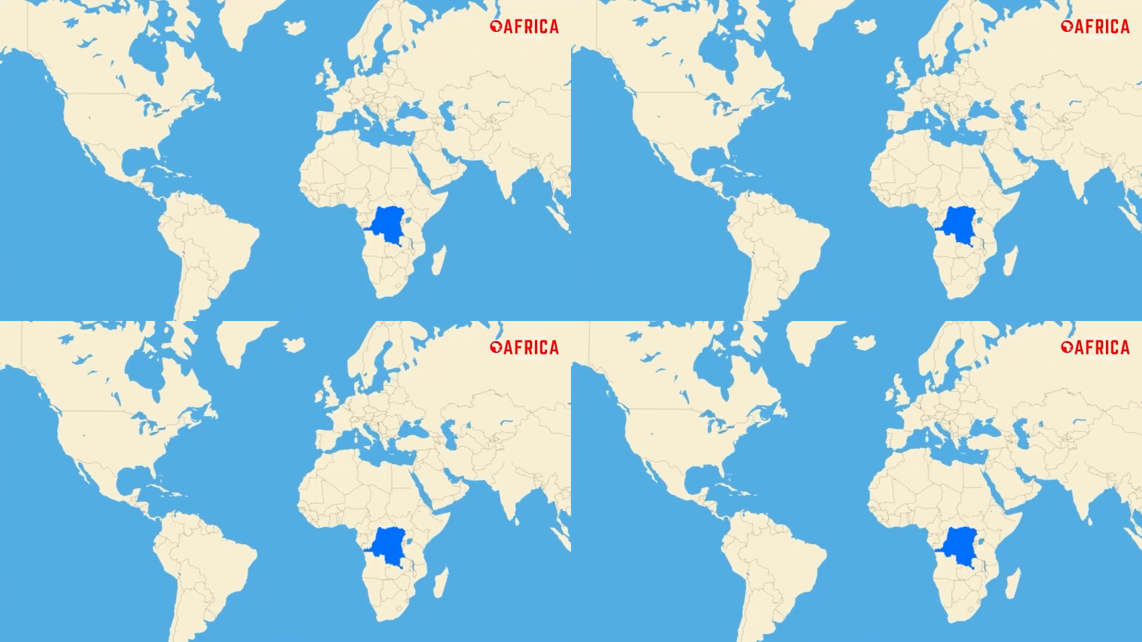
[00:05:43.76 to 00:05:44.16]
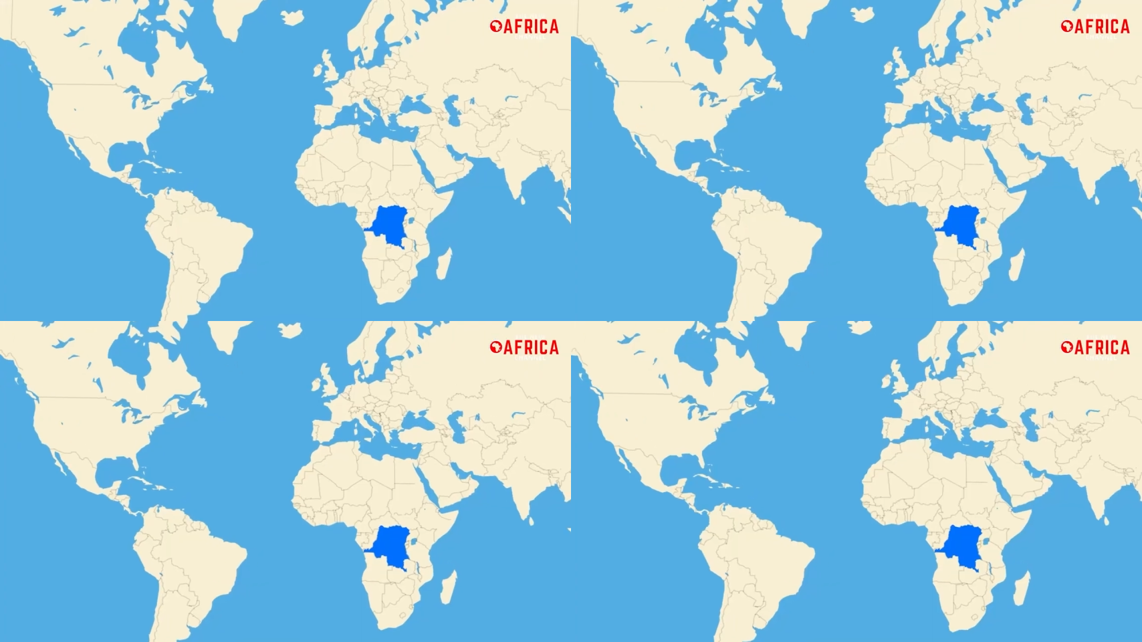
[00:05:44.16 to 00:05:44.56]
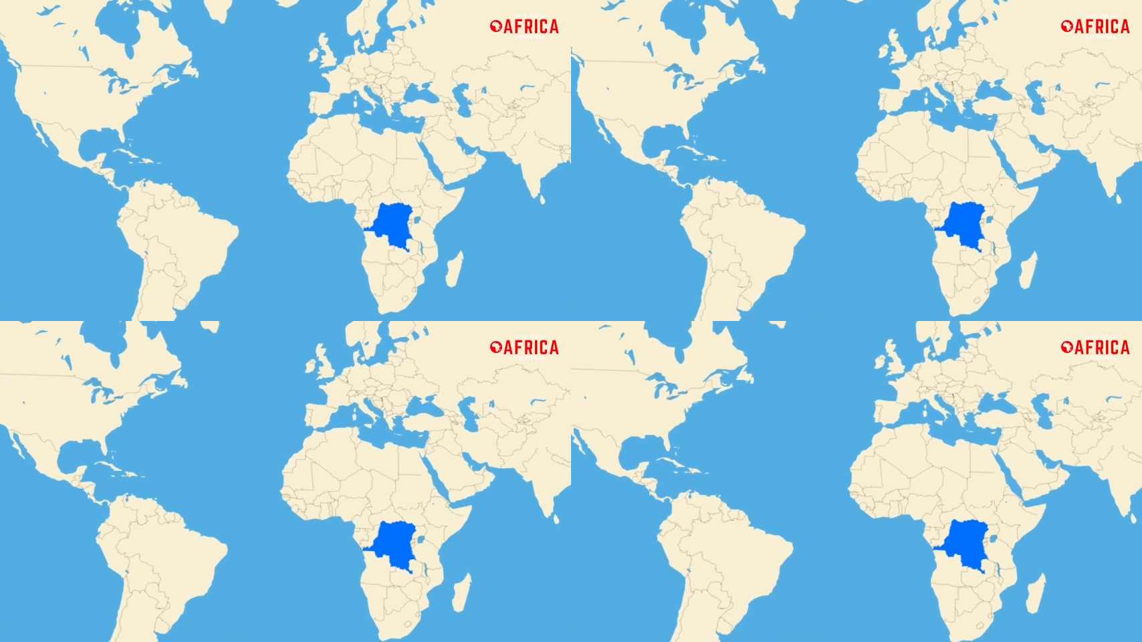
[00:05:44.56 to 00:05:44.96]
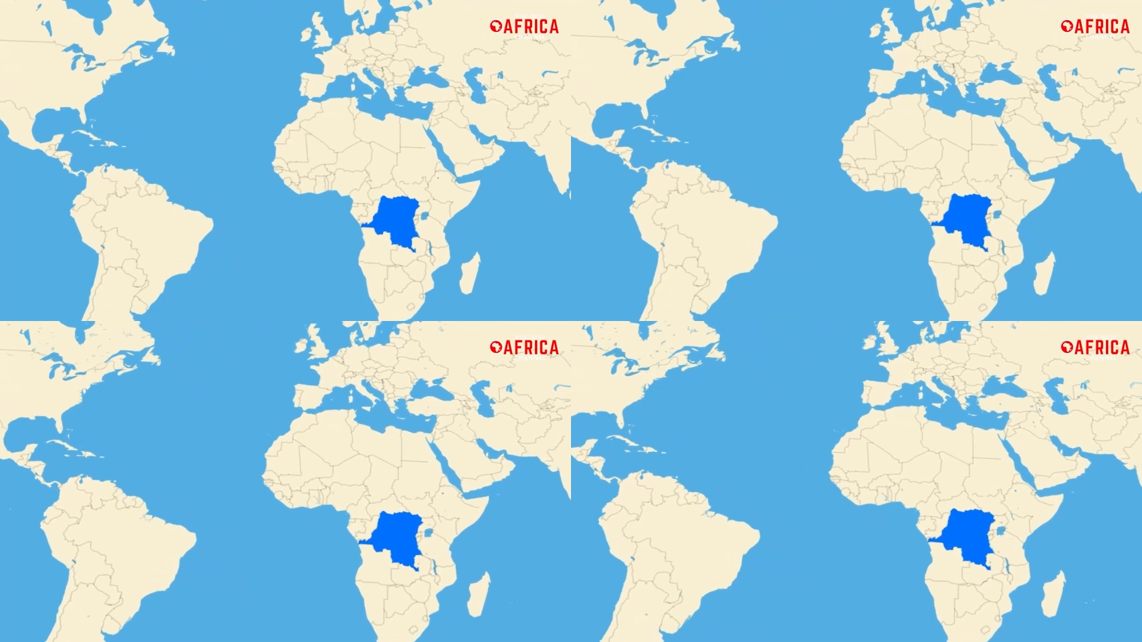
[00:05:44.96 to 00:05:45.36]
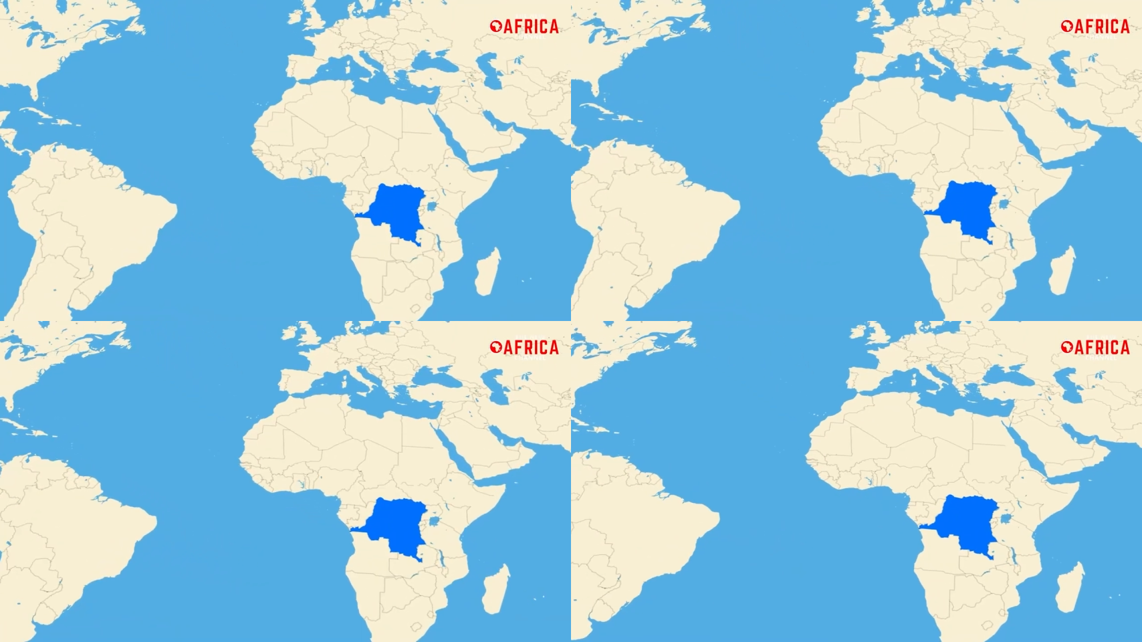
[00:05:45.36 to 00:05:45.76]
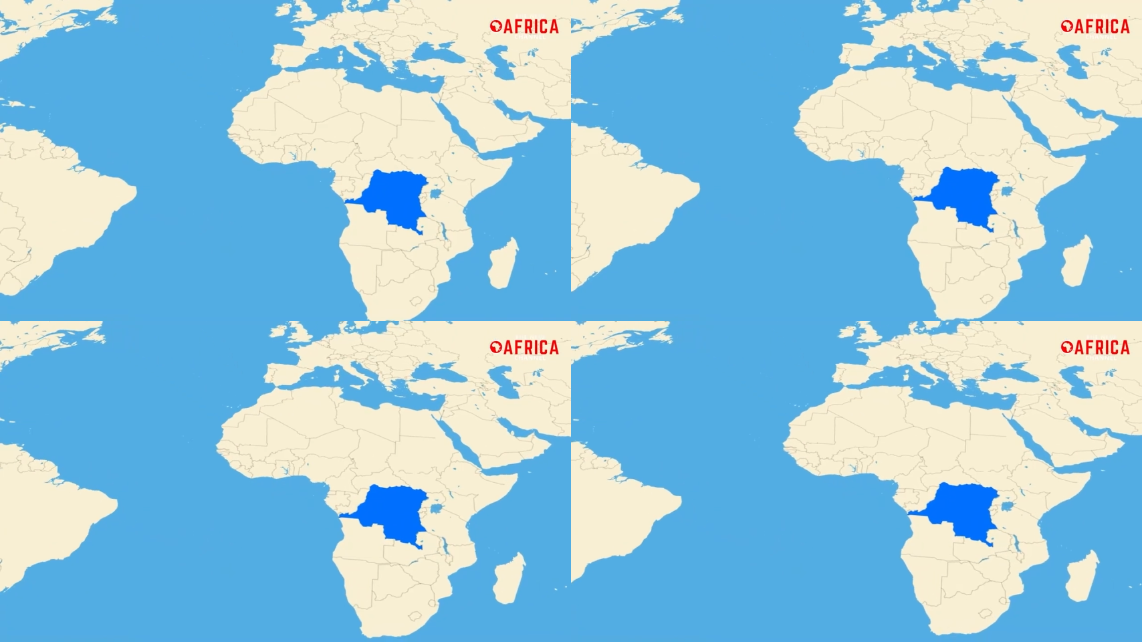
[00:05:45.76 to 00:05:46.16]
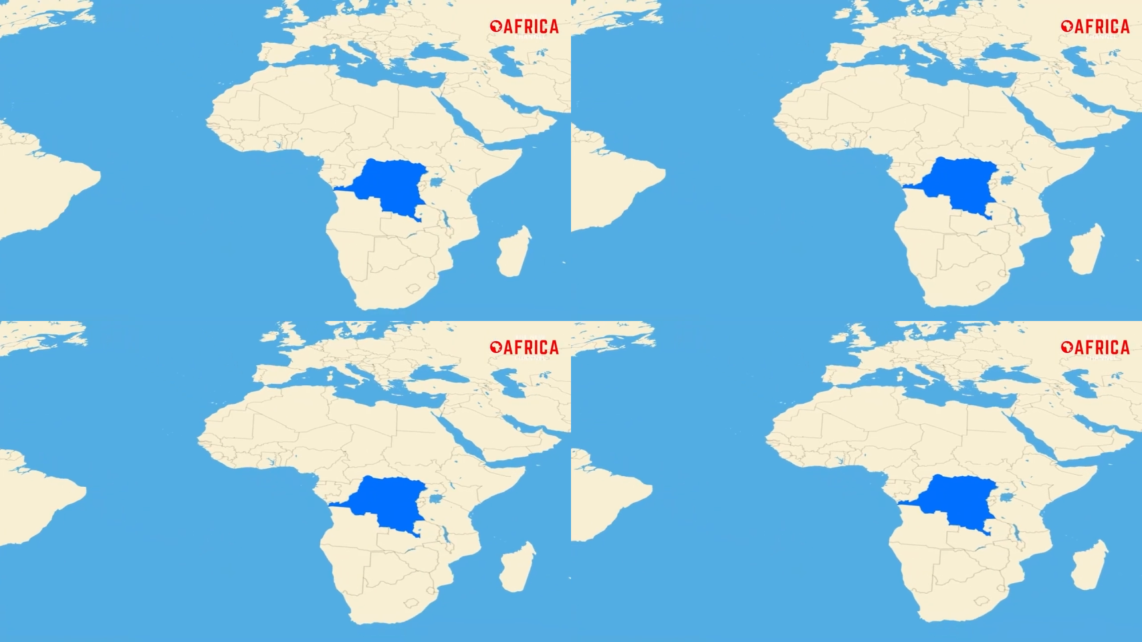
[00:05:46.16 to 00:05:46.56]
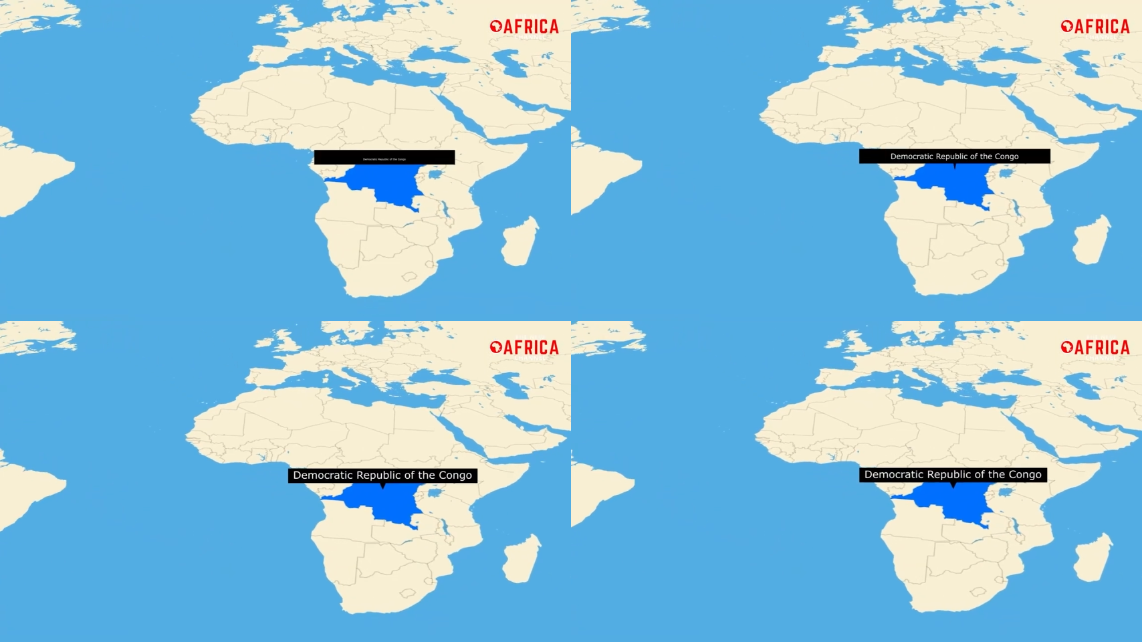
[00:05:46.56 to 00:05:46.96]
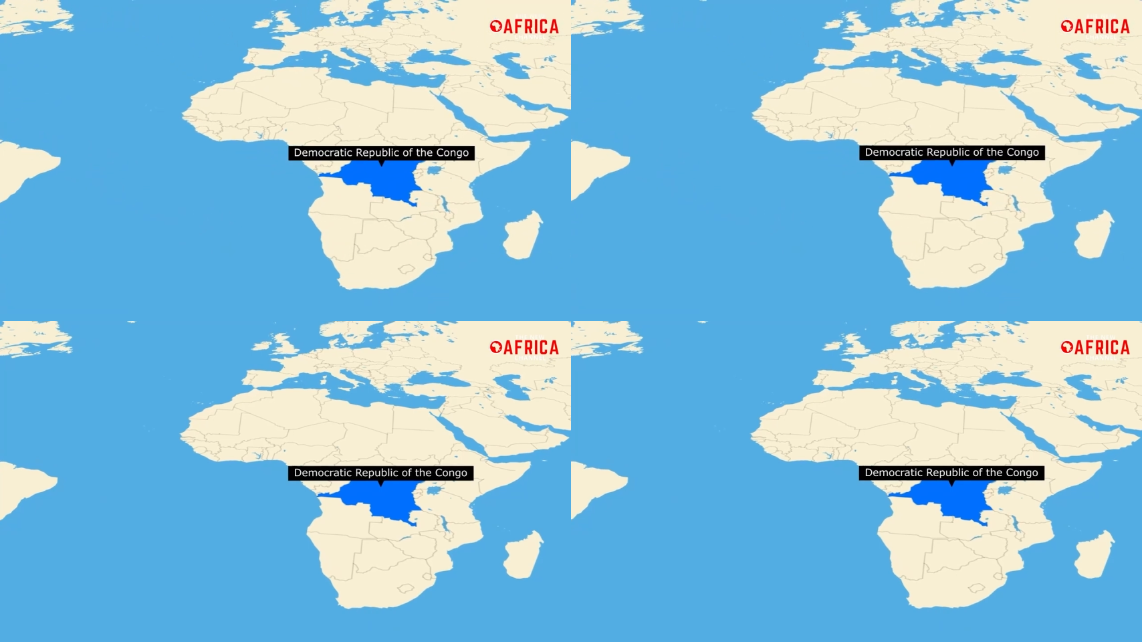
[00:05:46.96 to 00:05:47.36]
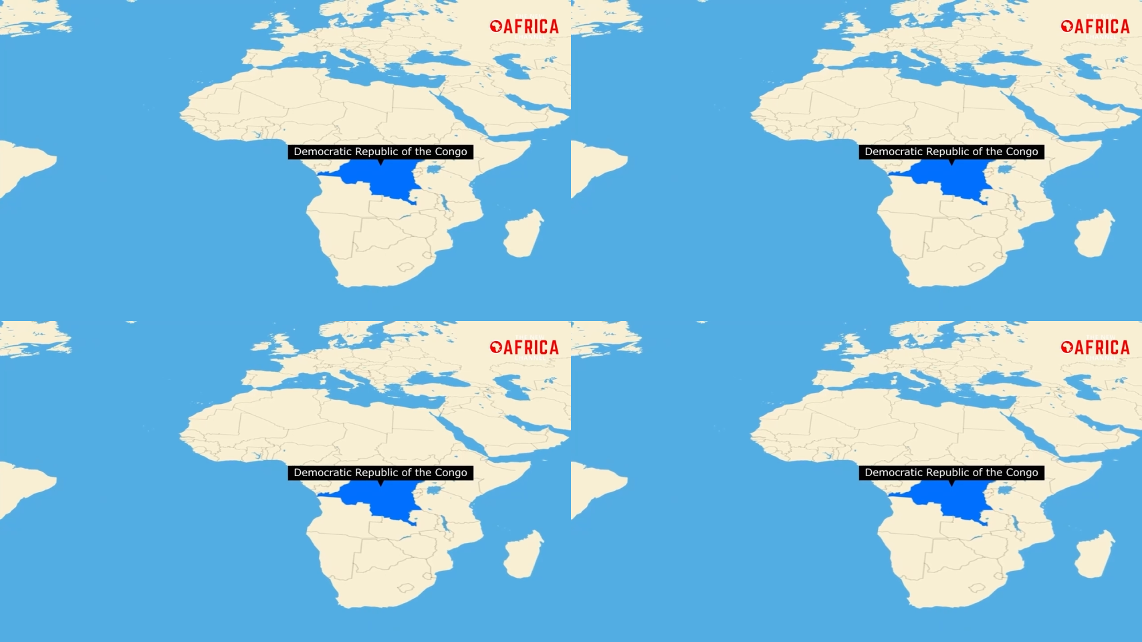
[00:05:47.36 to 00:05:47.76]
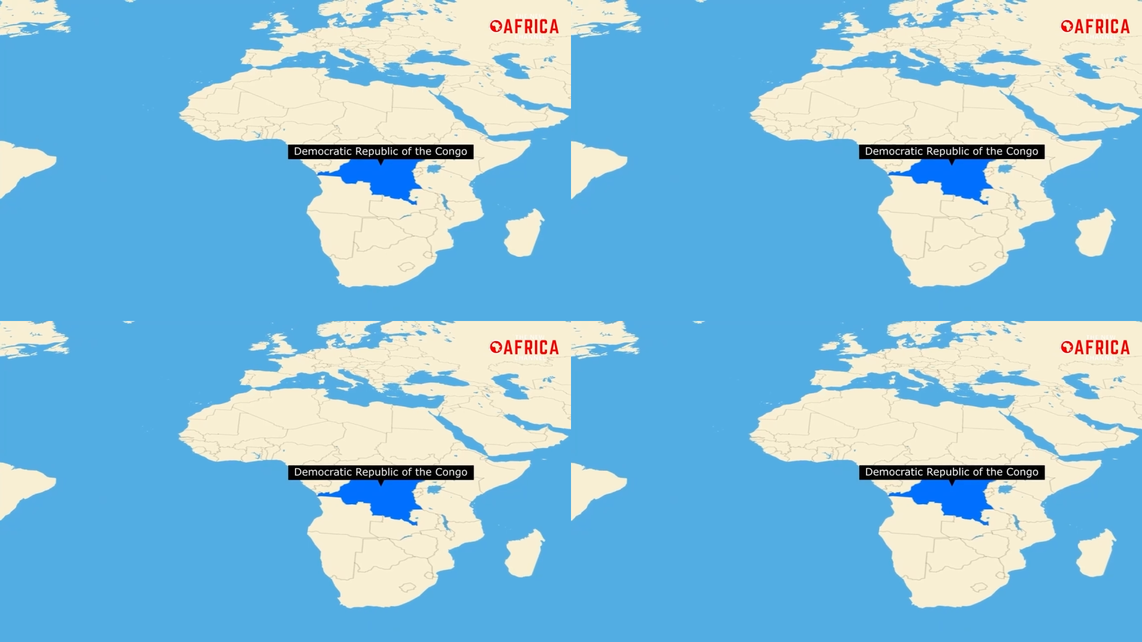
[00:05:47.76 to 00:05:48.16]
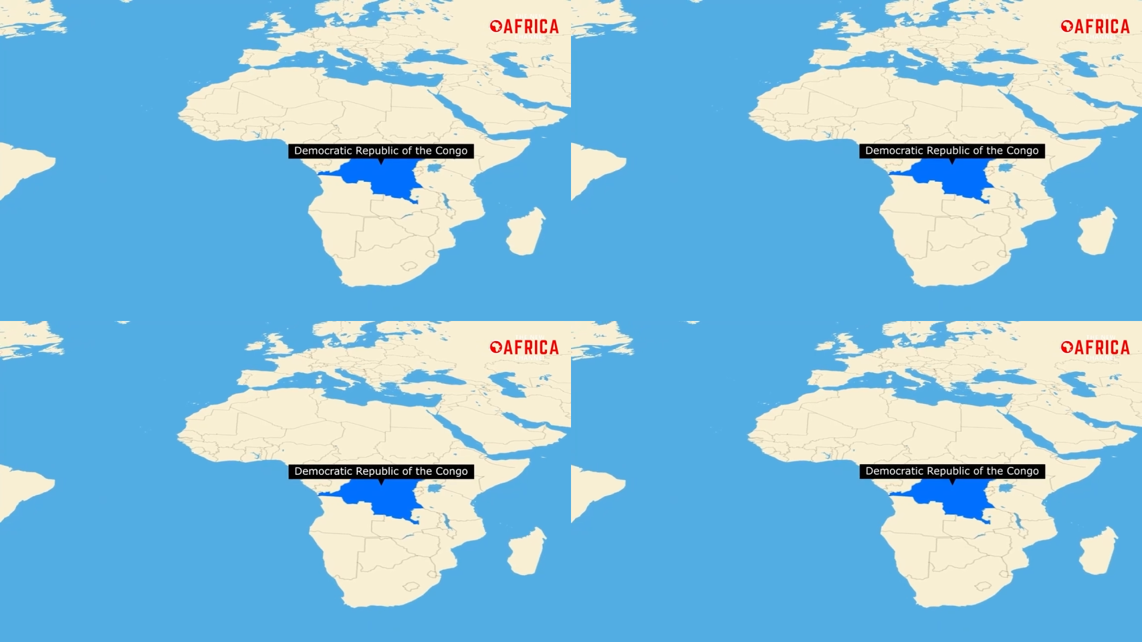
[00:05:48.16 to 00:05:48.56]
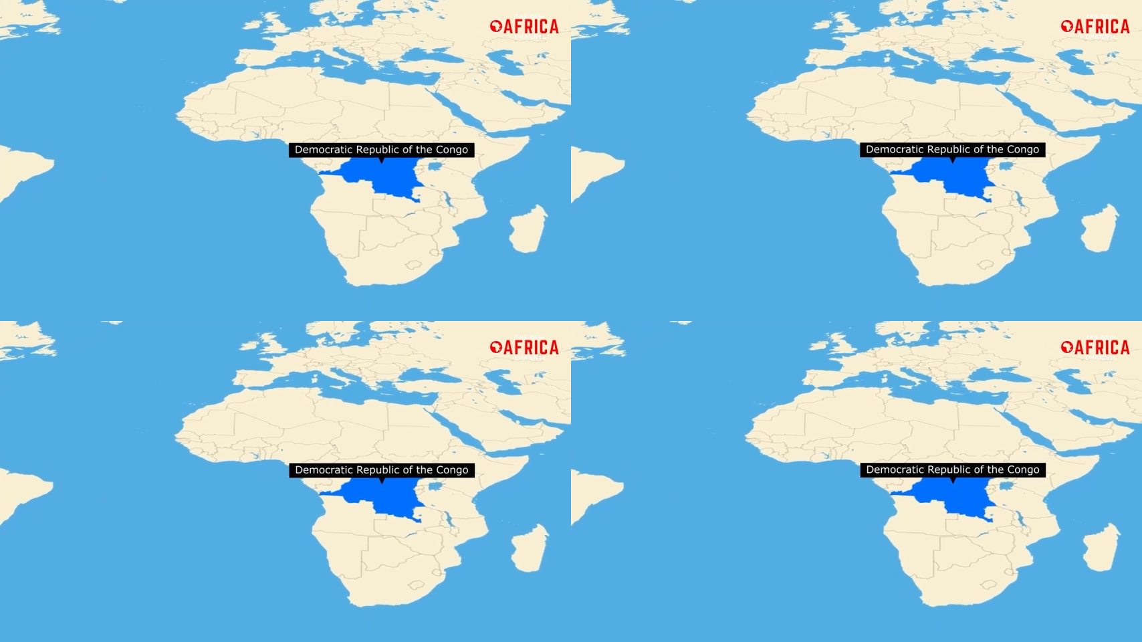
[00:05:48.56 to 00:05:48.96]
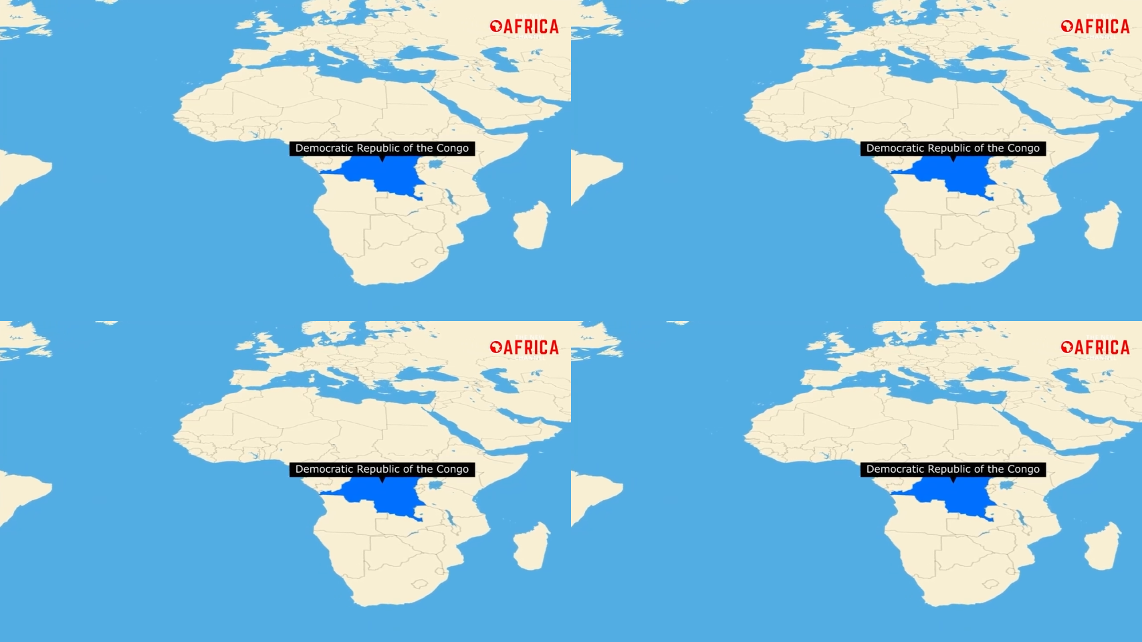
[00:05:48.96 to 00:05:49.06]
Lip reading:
Nobody's mouth can be seen.